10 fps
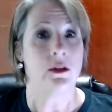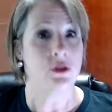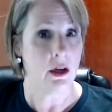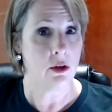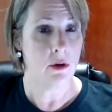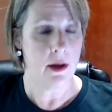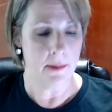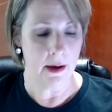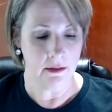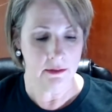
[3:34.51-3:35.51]
Check your
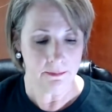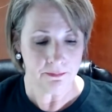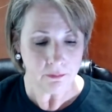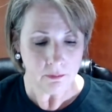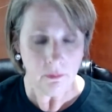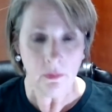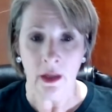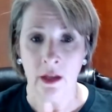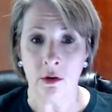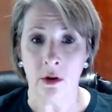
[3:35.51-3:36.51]
emails.
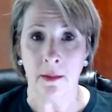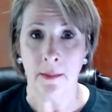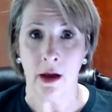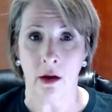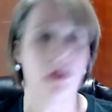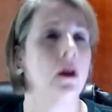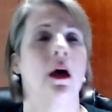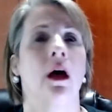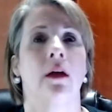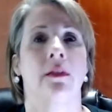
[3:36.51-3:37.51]
In your email,
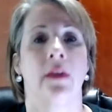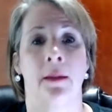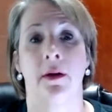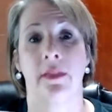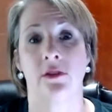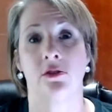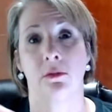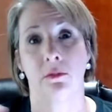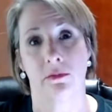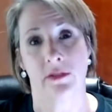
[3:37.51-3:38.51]
the email that
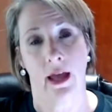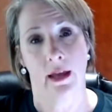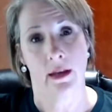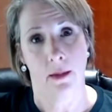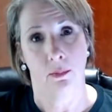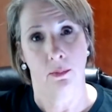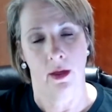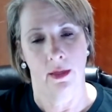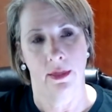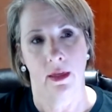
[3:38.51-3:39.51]
you signed up
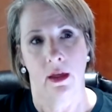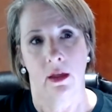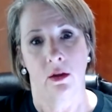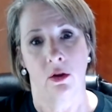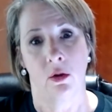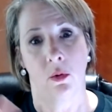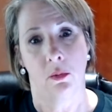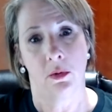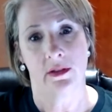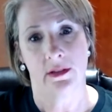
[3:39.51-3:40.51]
with, you will
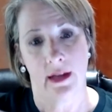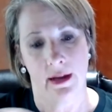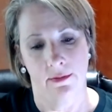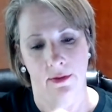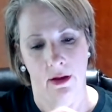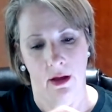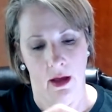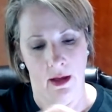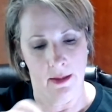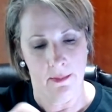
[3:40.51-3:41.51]
receive
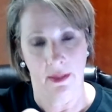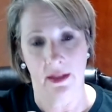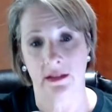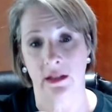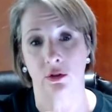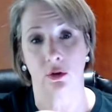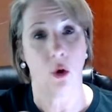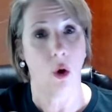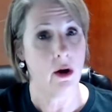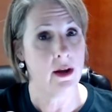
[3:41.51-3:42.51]
an email that says your
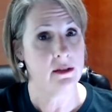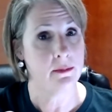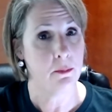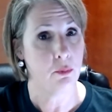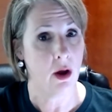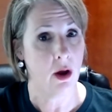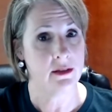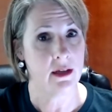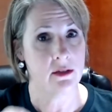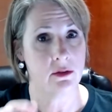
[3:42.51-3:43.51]
card has been
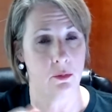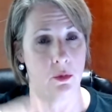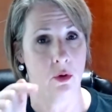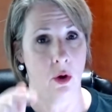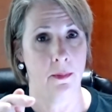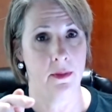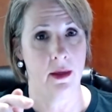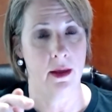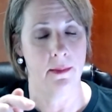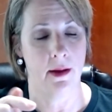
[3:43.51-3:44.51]
processed. And when you open
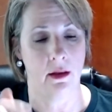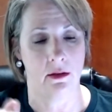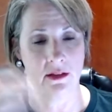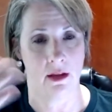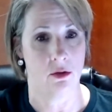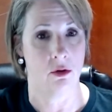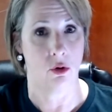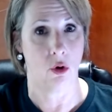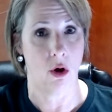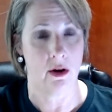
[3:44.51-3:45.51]
the email, it'll say either
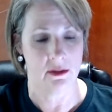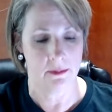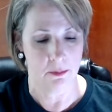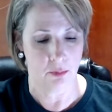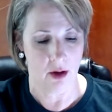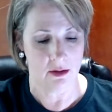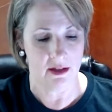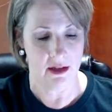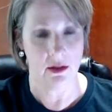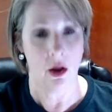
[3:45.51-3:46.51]
your card has been
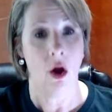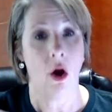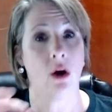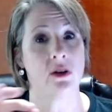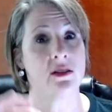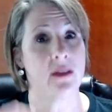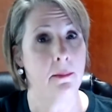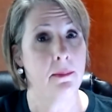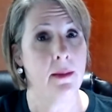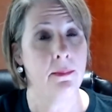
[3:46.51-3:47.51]
processed, or
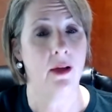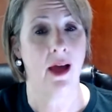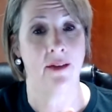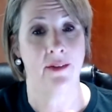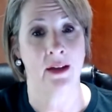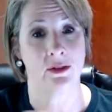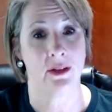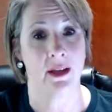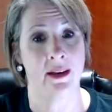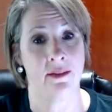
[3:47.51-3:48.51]
some people have
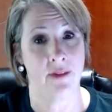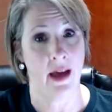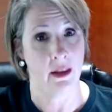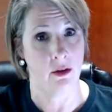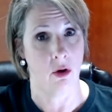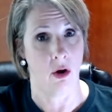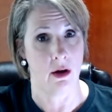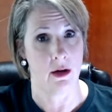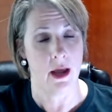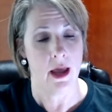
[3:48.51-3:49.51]
actually an invalid card.